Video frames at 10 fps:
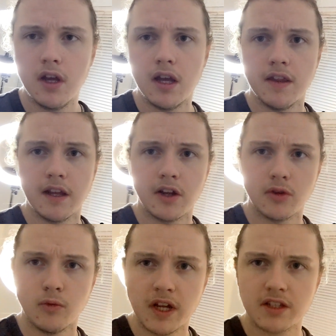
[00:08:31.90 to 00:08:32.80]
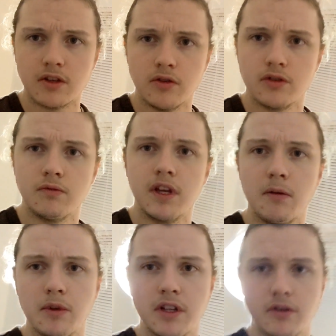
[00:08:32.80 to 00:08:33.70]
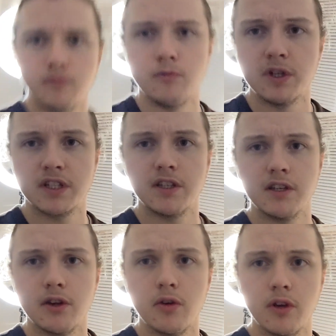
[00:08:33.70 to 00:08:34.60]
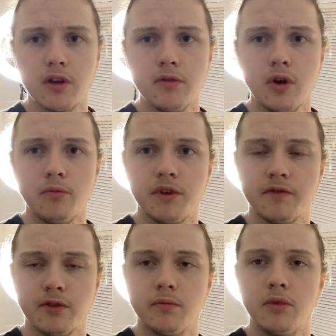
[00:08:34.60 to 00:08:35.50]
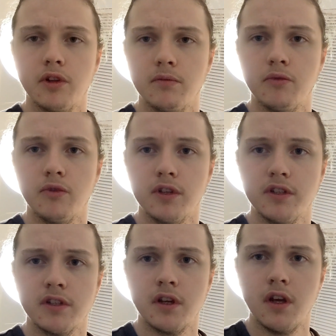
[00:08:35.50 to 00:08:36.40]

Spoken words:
And then on the West Coast, we got one at the Whiskey A Go Go, opening for the Bullet Boys.